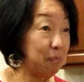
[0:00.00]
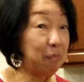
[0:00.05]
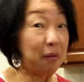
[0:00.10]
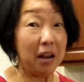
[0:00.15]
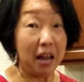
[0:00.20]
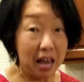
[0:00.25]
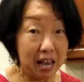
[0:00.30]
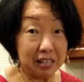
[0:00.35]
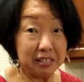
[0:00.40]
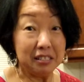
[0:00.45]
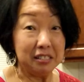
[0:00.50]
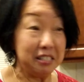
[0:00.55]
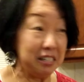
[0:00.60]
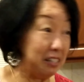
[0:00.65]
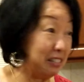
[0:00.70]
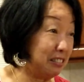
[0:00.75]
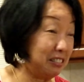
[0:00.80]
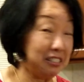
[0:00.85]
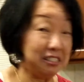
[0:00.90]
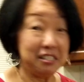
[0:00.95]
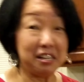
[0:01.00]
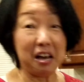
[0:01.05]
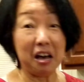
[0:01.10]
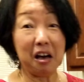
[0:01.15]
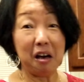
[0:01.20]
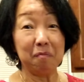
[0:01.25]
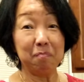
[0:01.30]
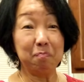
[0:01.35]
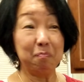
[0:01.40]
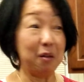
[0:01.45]
plastic
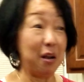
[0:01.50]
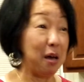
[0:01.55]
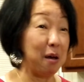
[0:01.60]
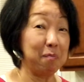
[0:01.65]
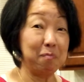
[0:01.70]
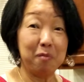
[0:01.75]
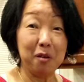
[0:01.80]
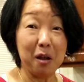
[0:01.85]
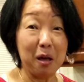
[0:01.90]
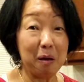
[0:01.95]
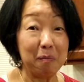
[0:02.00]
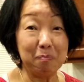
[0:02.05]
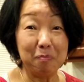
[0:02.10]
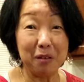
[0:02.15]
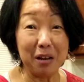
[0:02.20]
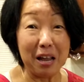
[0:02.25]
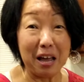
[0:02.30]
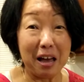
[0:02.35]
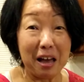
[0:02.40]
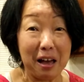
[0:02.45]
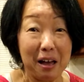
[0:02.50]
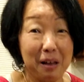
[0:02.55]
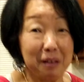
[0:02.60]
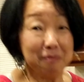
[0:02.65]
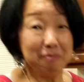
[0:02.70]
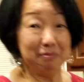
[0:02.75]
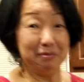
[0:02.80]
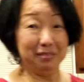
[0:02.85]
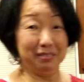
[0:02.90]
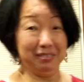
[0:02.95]
stuff, blah, blah,
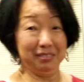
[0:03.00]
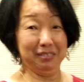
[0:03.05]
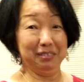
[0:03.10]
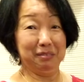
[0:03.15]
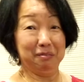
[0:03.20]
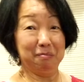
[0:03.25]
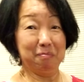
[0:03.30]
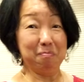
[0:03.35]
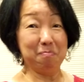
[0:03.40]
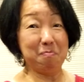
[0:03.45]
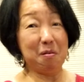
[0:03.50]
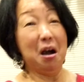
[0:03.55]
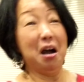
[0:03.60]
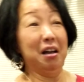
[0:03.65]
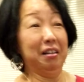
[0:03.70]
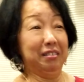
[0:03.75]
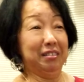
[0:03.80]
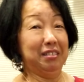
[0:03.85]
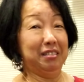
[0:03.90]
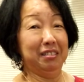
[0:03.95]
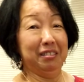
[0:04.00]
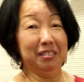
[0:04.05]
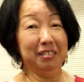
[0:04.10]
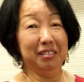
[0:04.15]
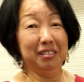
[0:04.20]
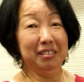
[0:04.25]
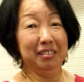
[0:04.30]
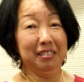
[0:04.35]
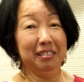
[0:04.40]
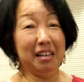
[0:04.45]
blah. But
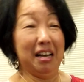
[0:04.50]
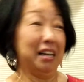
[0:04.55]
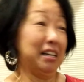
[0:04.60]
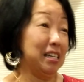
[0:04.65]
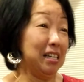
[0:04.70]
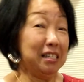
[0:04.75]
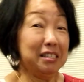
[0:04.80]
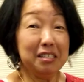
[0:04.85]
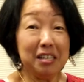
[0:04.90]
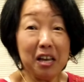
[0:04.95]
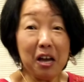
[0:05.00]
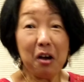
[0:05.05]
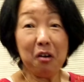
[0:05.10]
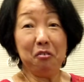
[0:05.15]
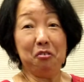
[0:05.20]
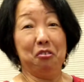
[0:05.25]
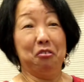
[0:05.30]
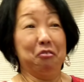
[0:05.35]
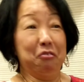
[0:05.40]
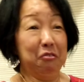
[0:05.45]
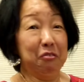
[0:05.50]
I can tell you,